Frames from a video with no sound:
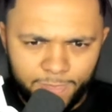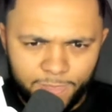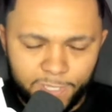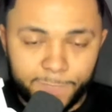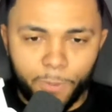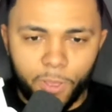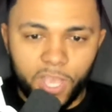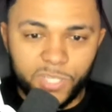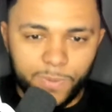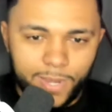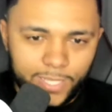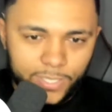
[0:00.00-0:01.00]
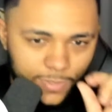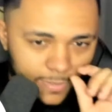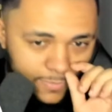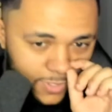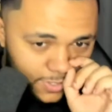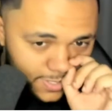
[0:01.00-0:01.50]
Spurs were linked with him
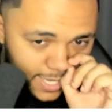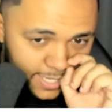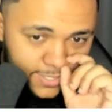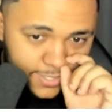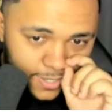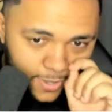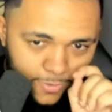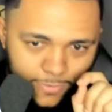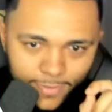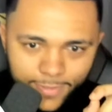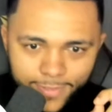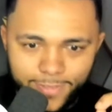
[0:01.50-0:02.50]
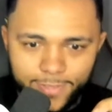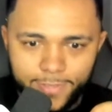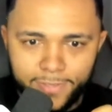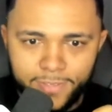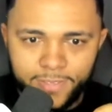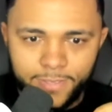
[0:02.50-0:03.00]
2 seconds ago.
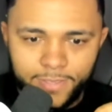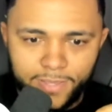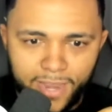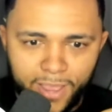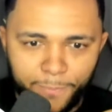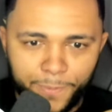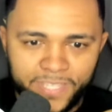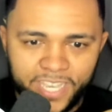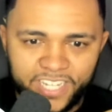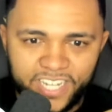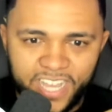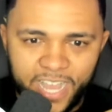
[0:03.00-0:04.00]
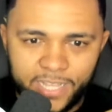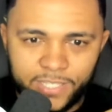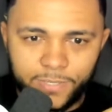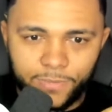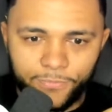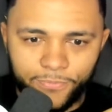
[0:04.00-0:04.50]
Now potentially
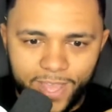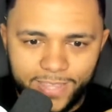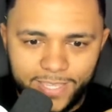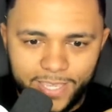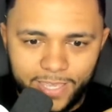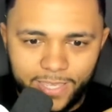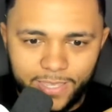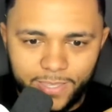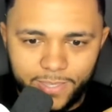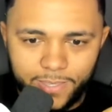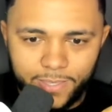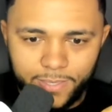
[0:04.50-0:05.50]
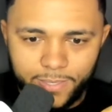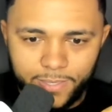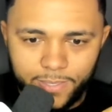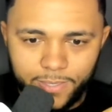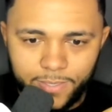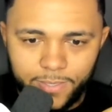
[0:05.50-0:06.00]
Ansu Fati.
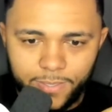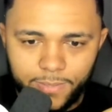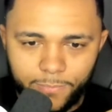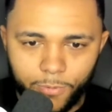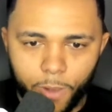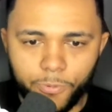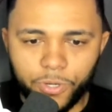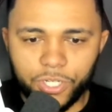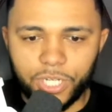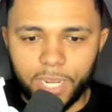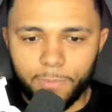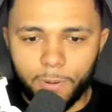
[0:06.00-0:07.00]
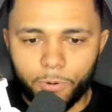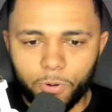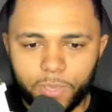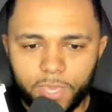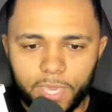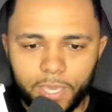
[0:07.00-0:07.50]
Bro, I appreciate my bro
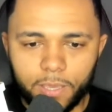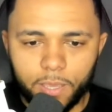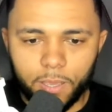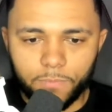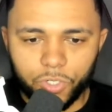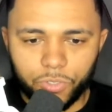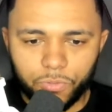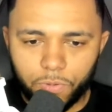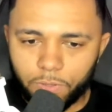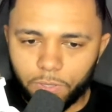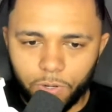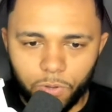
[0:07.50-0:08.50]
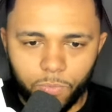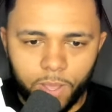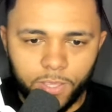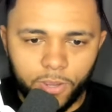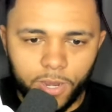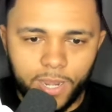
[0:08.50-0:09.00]
King. I've just, you know what?
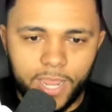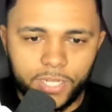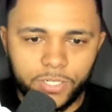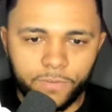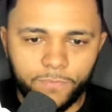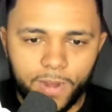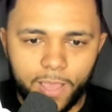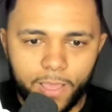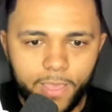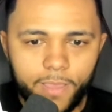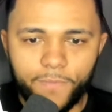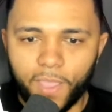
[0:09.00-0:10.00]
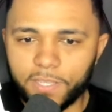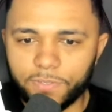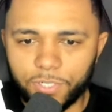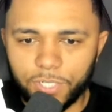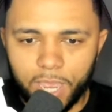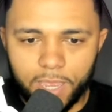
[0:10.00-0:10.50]
You're a legend for that. Thanks for
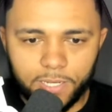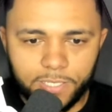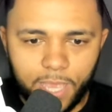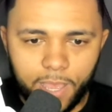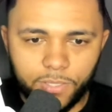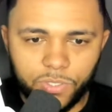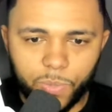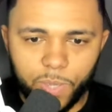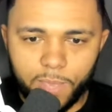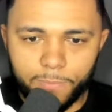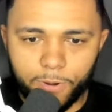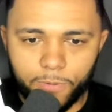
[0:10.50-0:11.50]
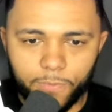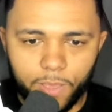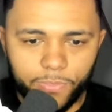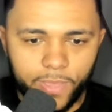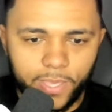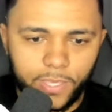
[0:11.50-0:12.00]
shouting this out on Twitter, bro. I
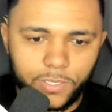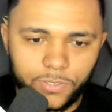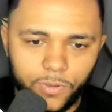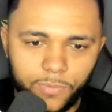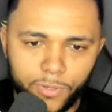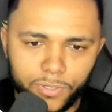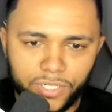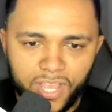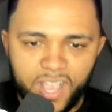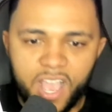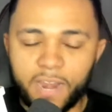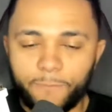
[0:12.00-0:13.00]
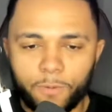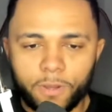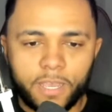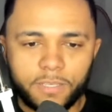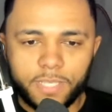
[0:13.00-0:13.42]
thank you so much. And everyone else